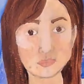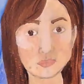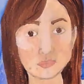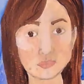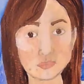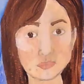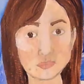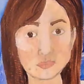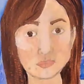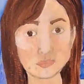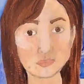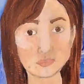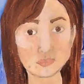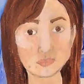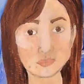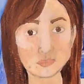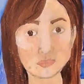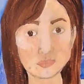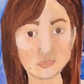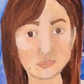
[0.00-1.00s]
be
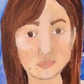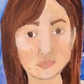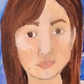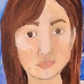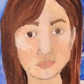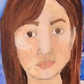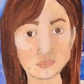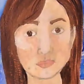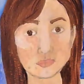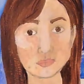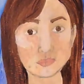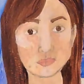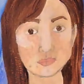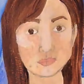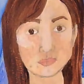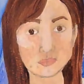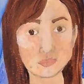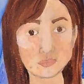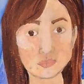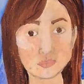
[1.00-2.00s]
carefully
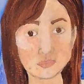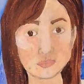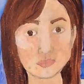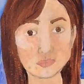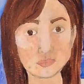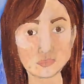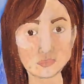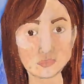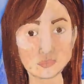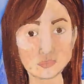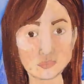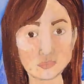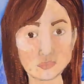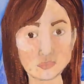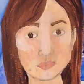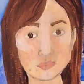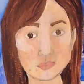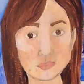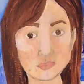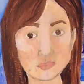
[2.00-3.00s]
using a paintbrush to
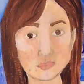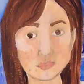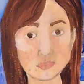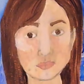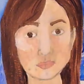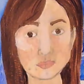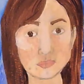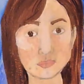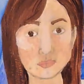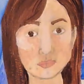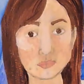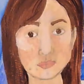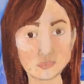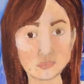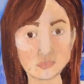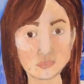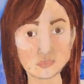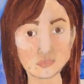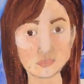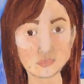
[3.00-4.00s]
outline,
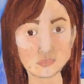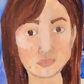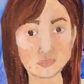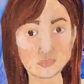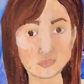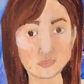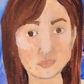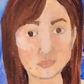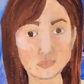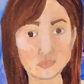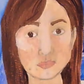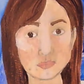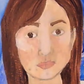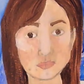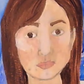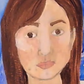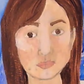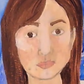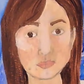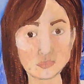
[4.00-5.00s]

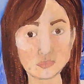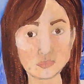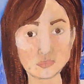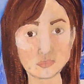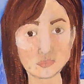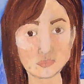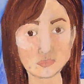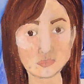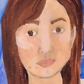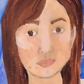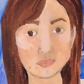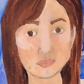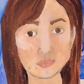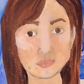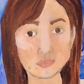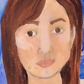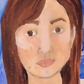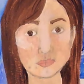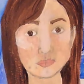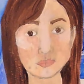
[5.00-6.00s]
like the
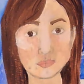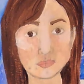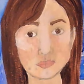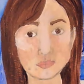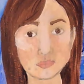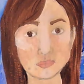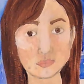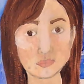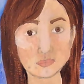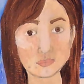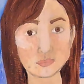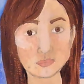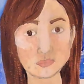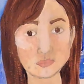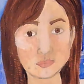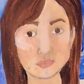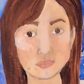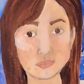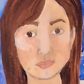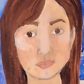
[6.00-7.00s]
eyes, the nose,
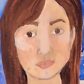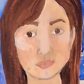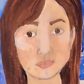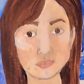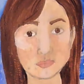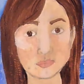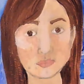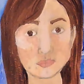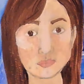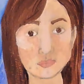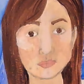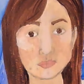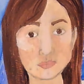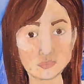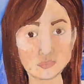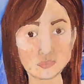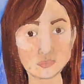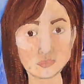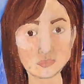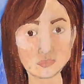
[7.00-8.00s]
mouth,
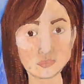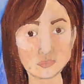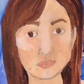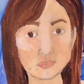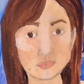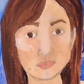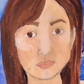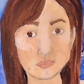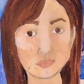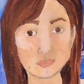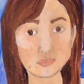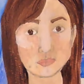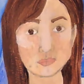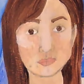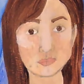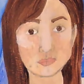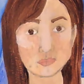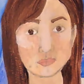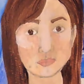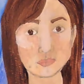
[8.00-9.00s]
things
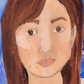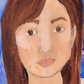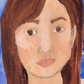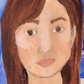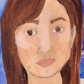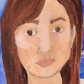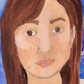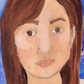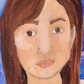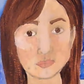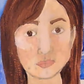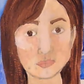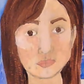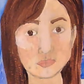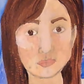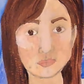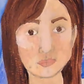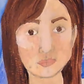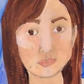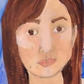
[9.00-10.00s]
like that, maybe even
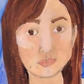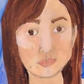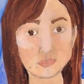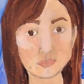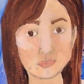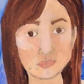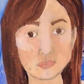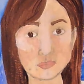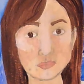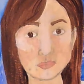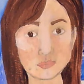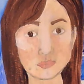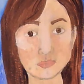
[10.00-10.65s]
the scarf.